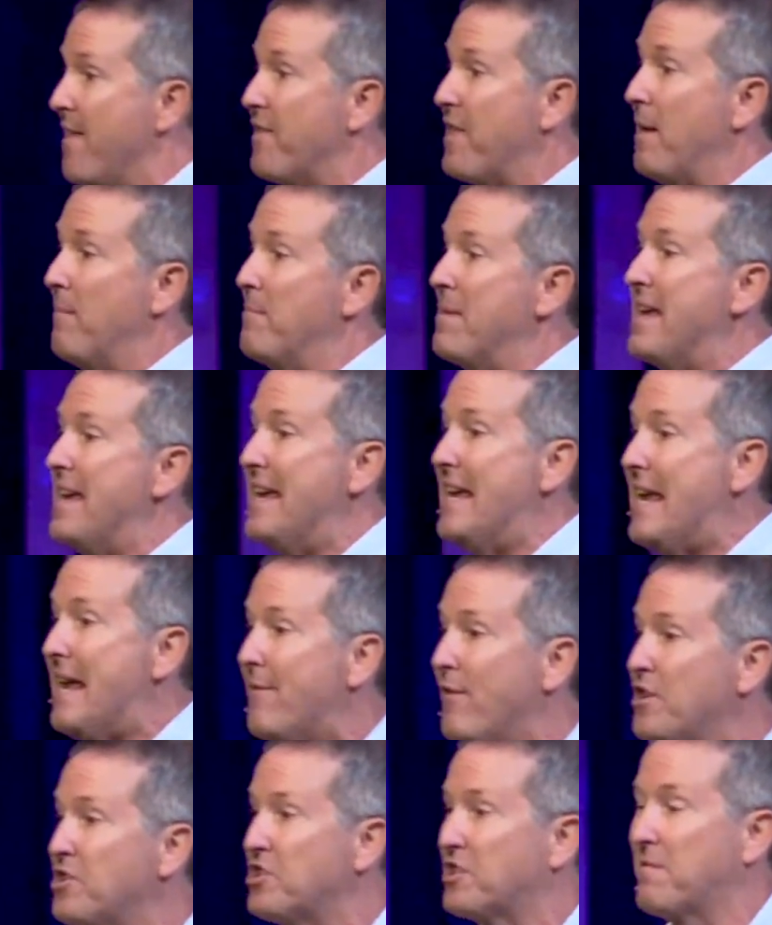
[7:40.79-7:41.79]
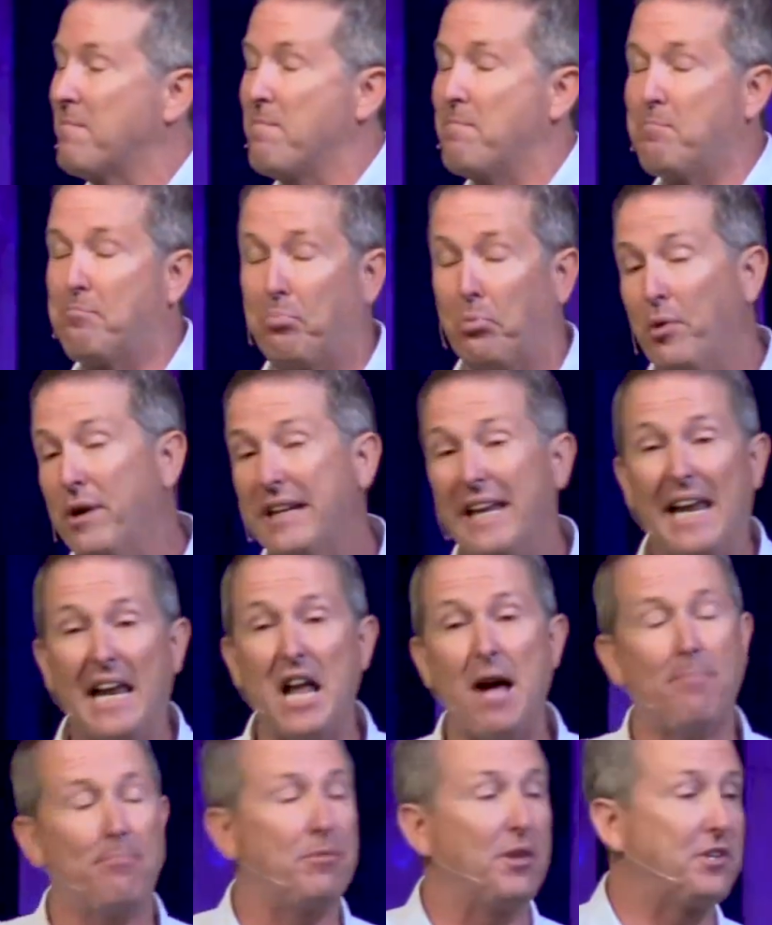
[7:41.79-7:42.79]
that me even just bringing
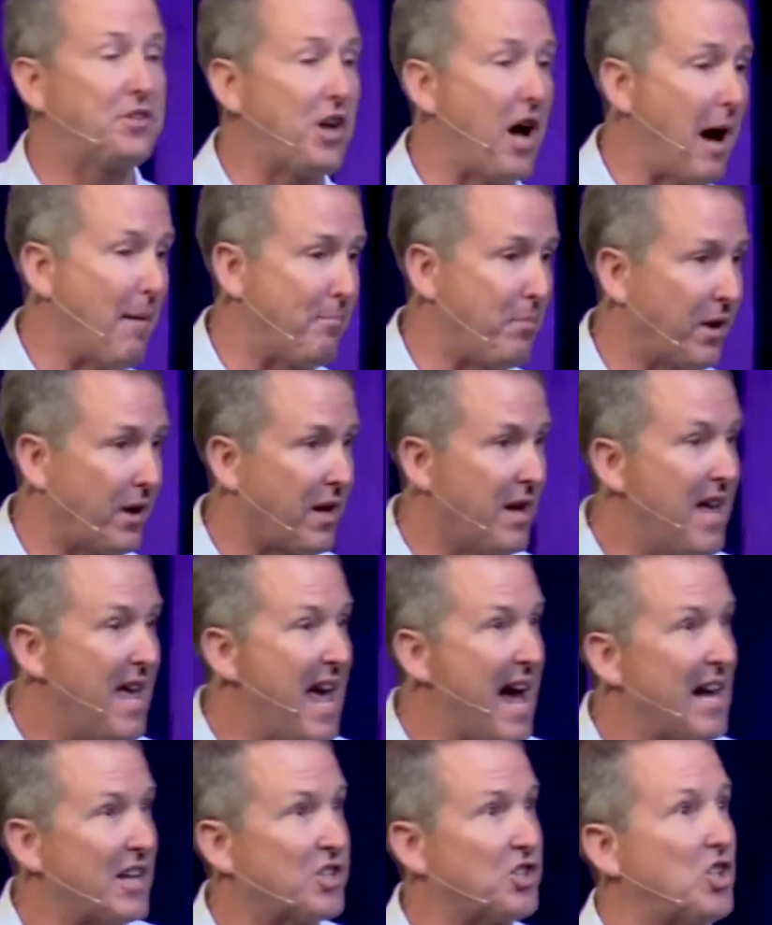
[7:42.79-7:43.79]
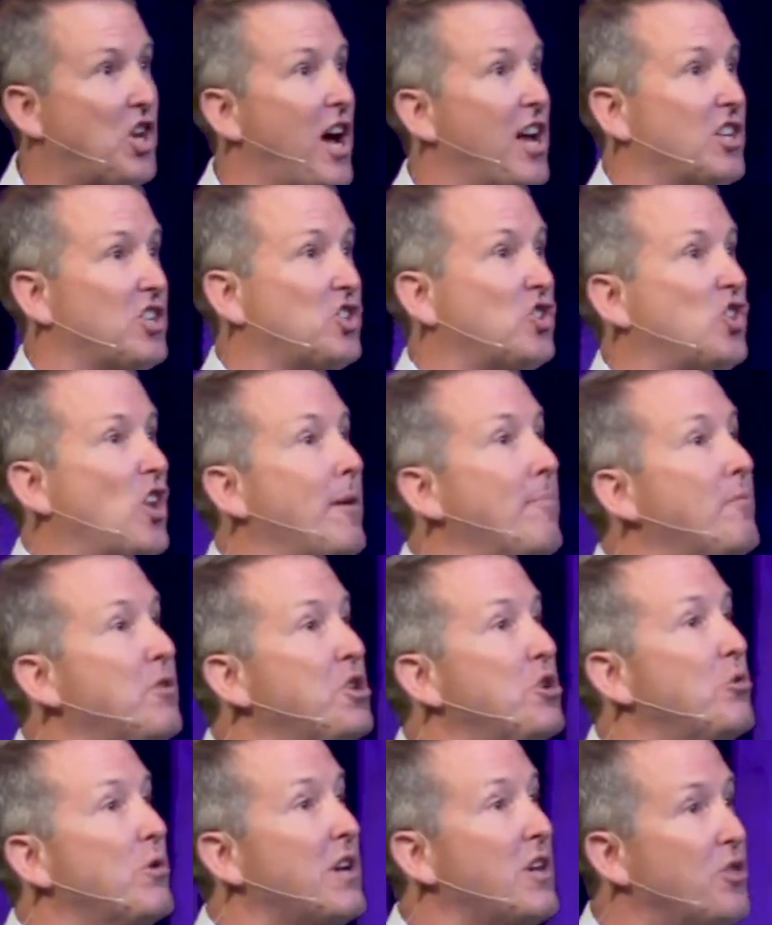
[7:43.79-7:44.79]
up the topic has caused some of
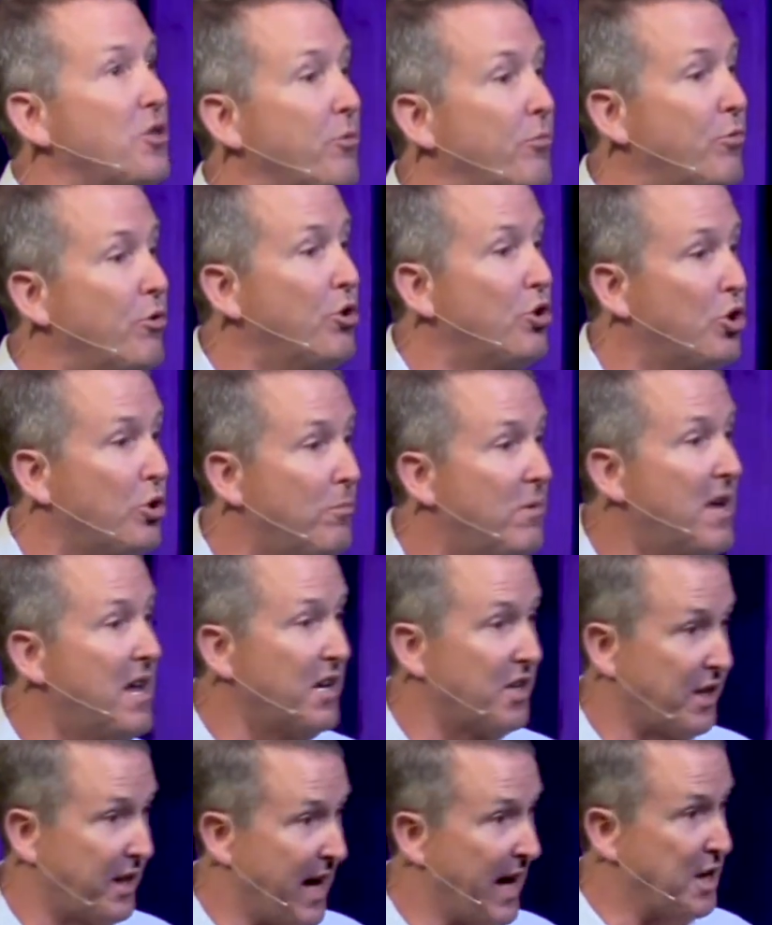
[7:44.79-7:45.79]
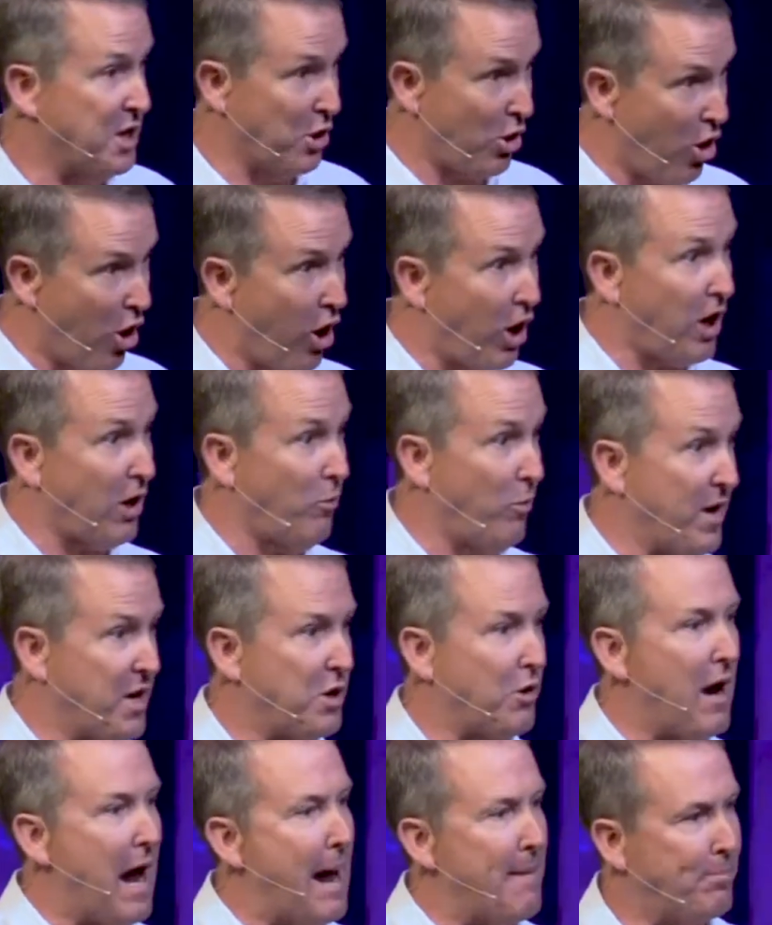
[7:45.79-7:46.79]
you in the room to kind of your heart rate,
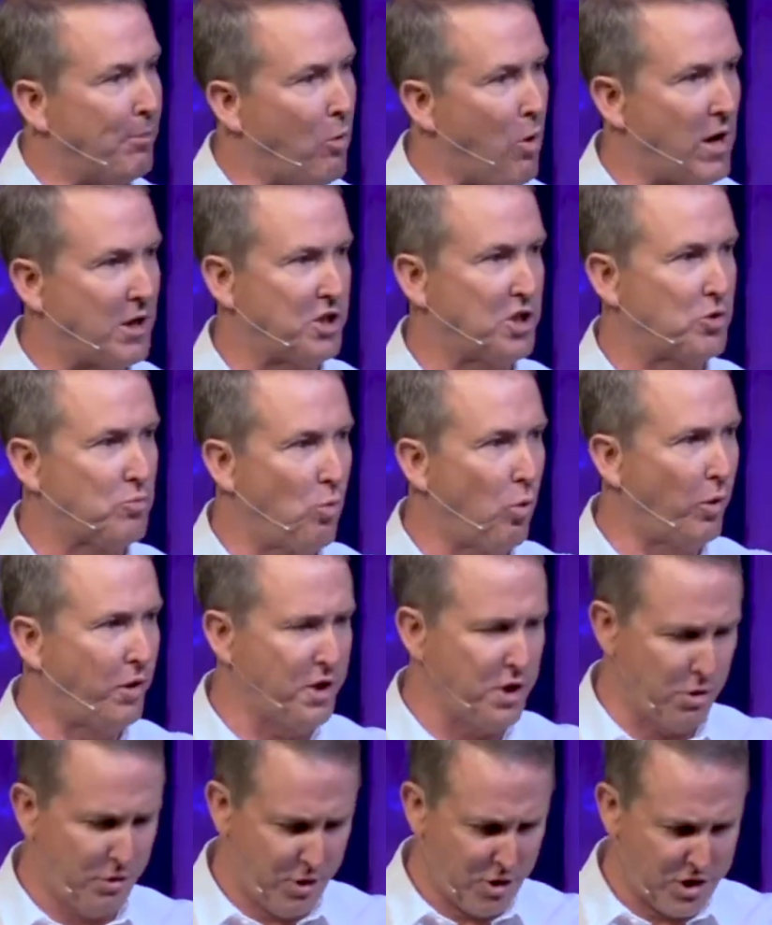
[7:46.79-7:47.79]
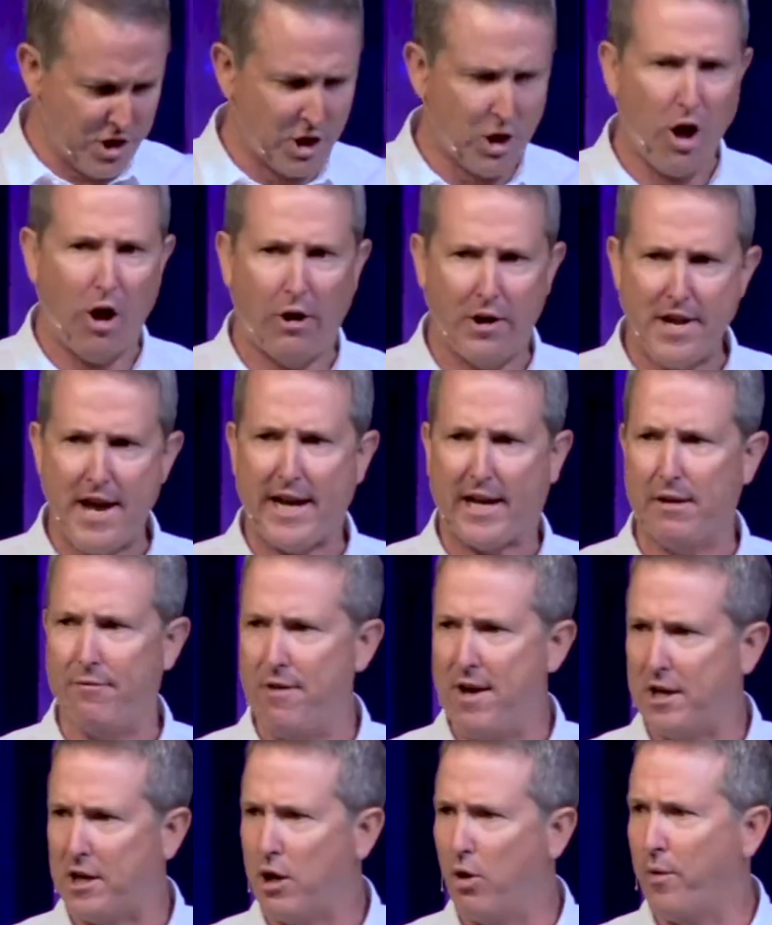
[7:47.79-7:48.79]
your Apple Watch is warning you there's a cardiac
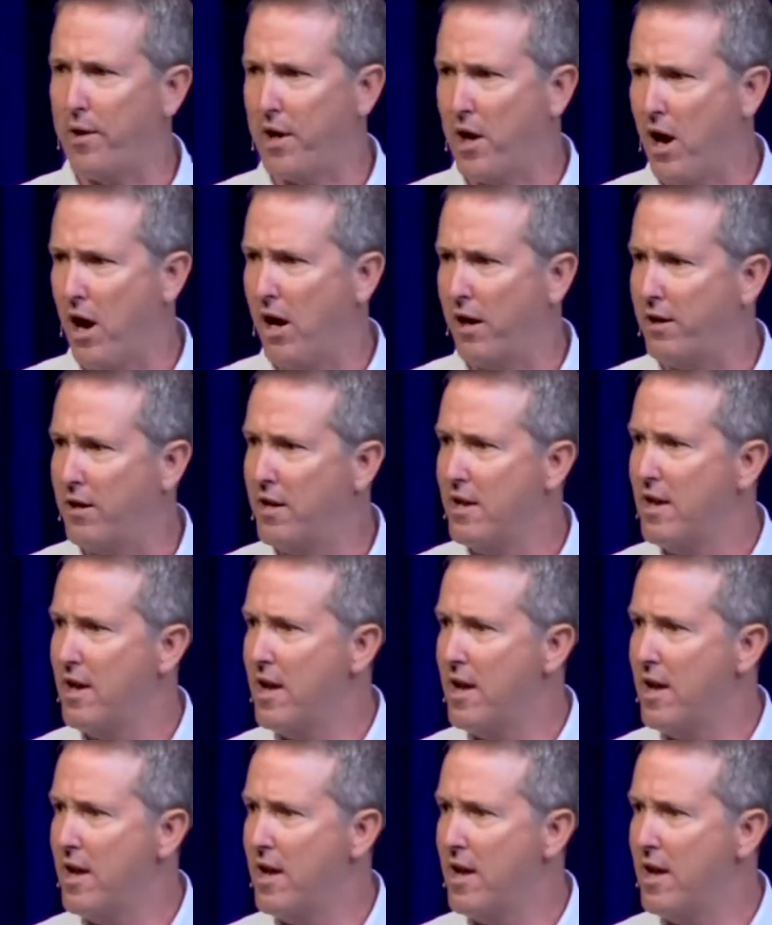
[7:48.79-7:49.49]
event going on,